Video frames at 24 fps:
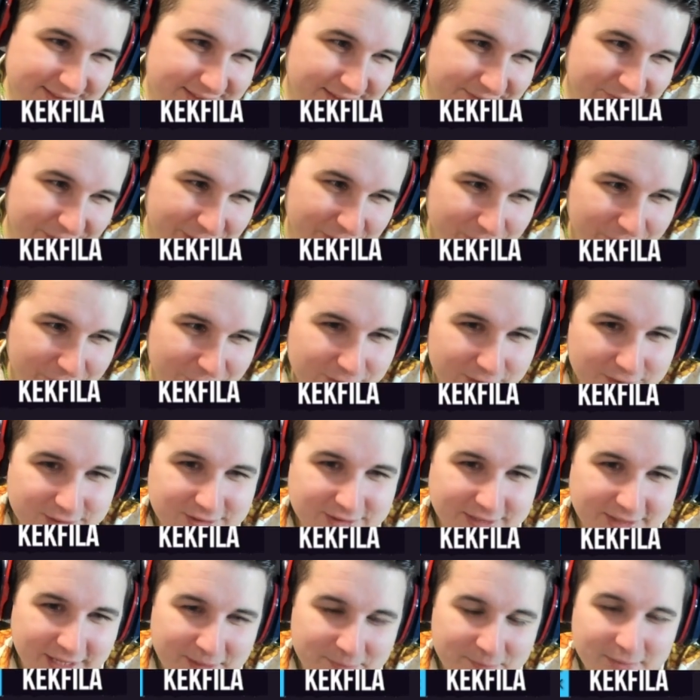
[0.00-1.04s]
if I go
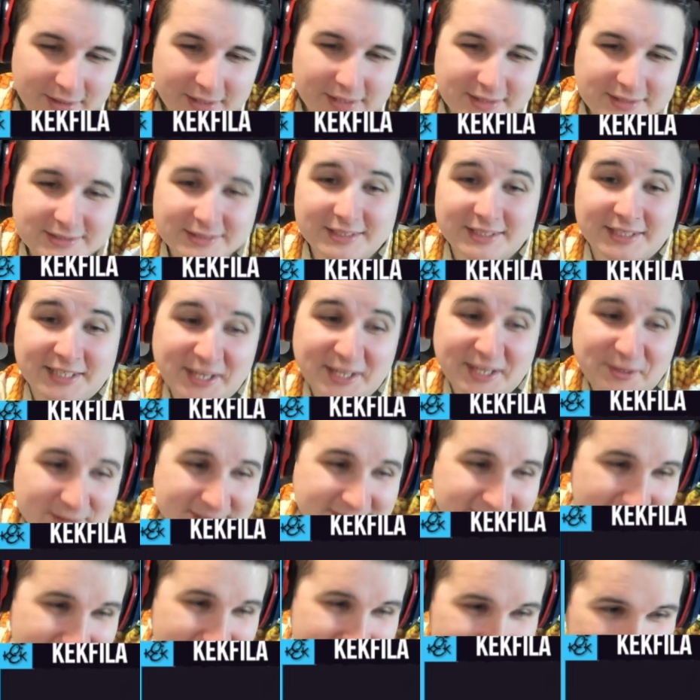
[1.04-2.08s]
first, kind of mixed. He
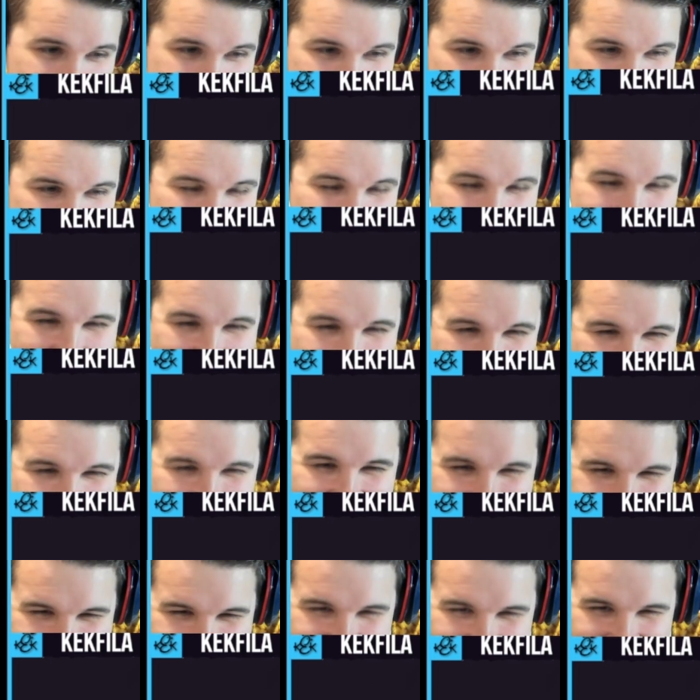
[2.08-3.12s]
wins the die roll.
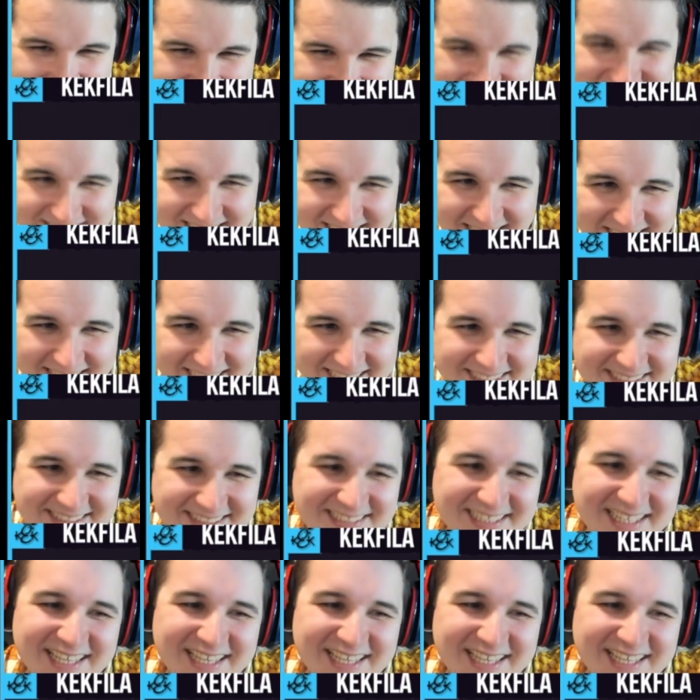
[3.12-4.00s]
He goes second.